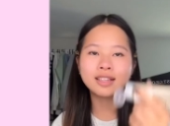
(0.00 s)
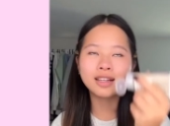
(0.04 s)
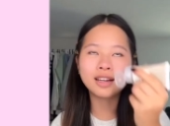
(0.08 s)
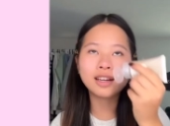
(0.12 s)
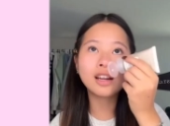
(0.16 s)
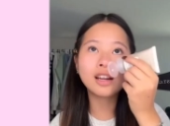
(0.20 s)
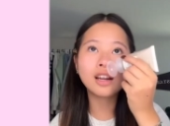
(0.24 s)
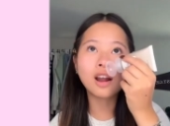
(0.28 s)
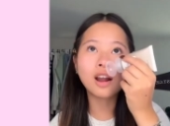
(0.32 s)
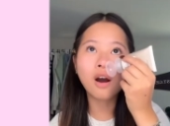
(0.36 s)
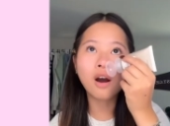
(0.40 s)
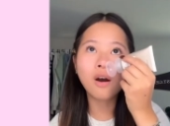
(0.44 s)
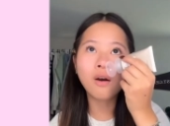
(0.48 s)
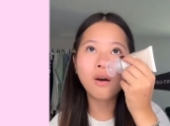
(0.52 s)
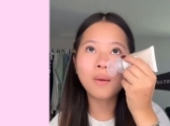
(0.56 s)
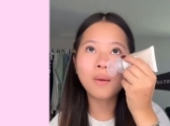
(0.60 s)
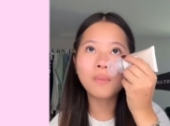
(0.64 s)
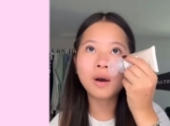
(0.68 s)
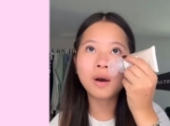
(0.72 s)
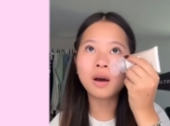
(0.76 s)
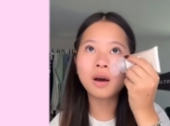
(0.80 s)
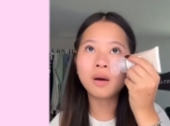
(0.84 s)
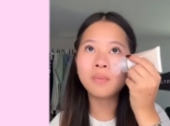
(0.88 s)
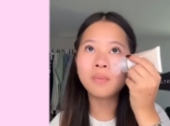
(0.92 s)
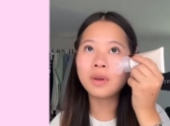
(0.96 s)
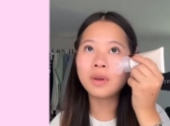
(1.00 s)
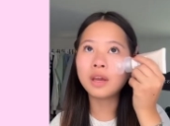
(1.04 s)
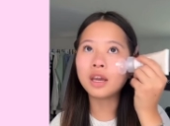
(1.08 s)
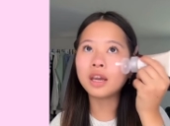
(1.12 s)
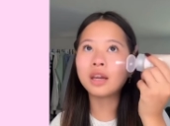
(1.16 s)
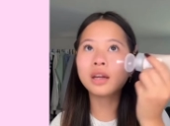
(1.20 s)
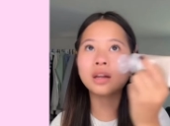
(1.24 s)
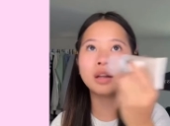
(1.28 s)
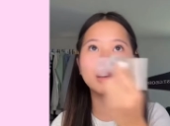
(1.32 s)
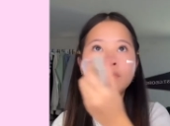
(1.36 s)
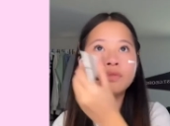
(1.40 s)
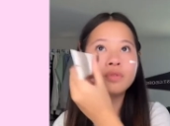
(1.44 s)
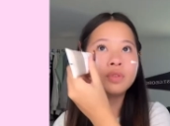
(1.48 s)
know about being an
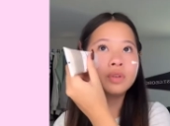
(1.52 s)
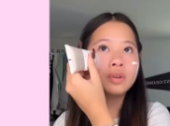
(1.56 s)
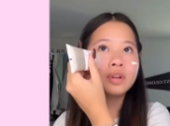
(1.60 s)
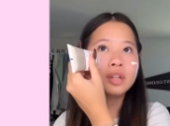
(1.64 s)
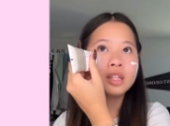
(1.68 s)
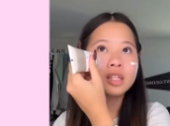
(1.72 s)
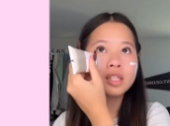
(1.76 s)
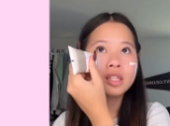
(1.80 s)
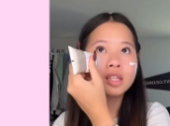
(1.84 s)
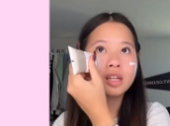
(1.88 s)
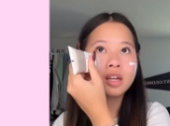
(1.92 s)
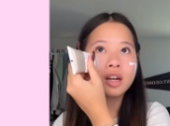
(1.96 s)
influencer